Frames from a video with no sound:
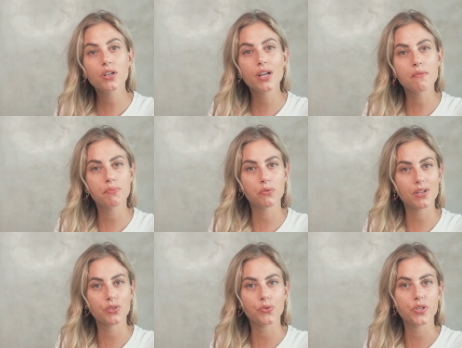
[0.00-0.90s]
your input
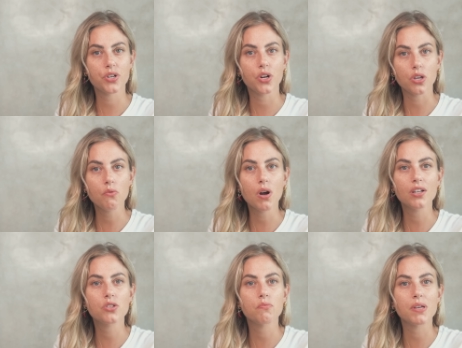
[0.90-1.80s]
resolution, you want
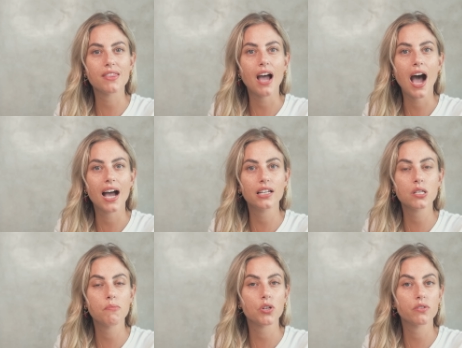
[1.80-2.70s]
it to be the
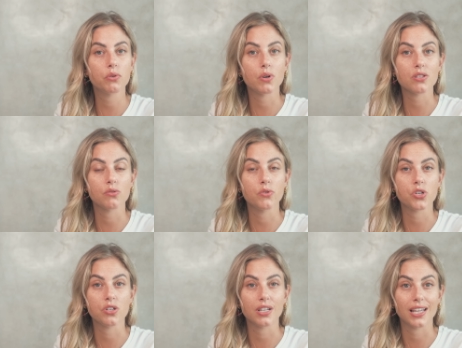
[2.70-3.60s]
highest possible
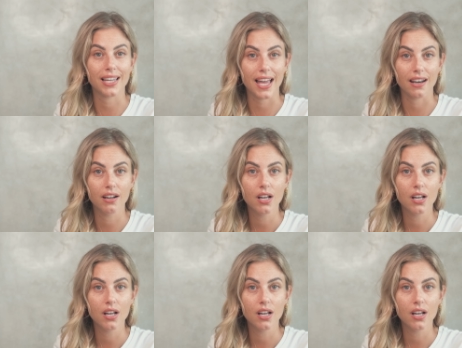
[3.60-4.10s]
resolution you can get,